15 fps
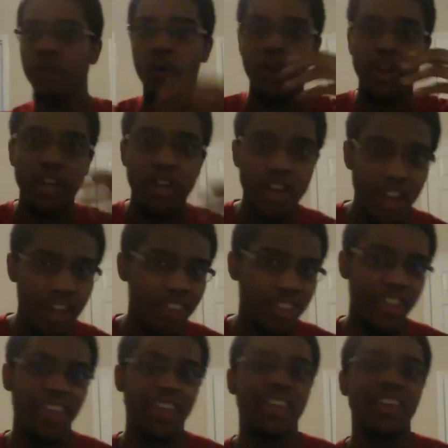for
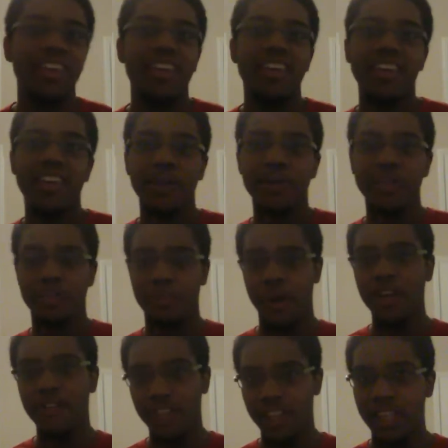nothing. He was
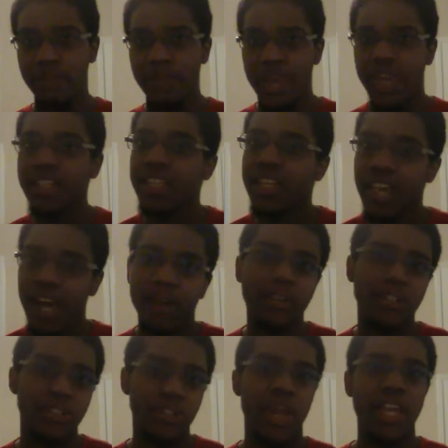perfectly made to
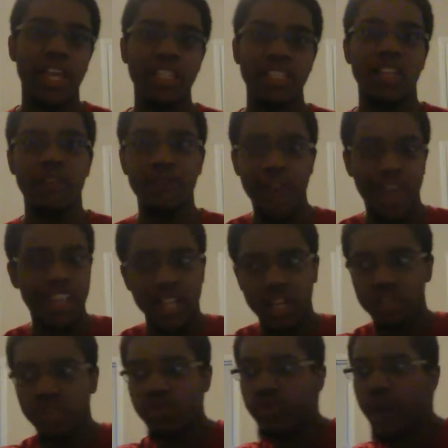counter dragons. And the fact
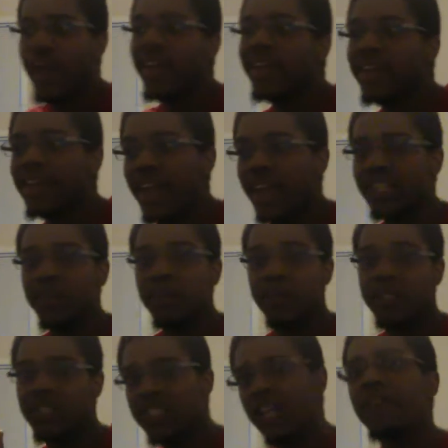that a dragon deck
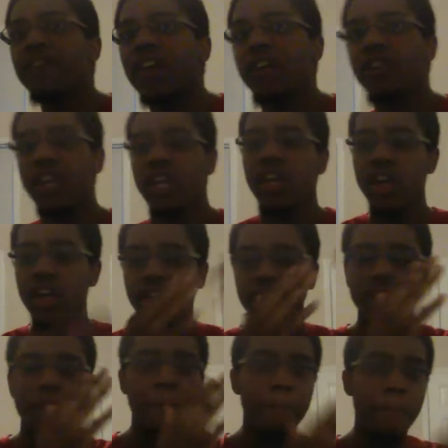specifically
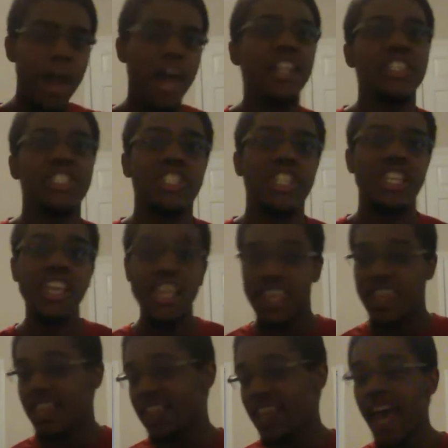demolished it,
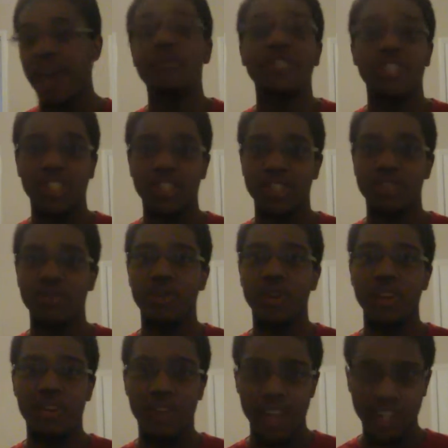that was a
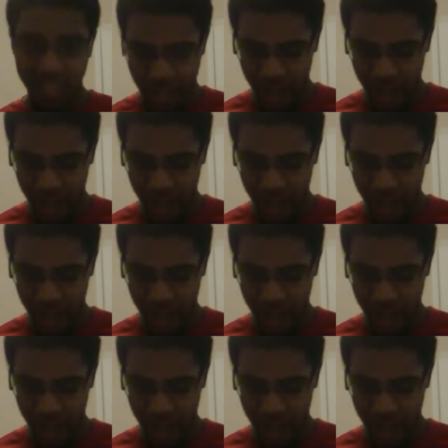destroyer right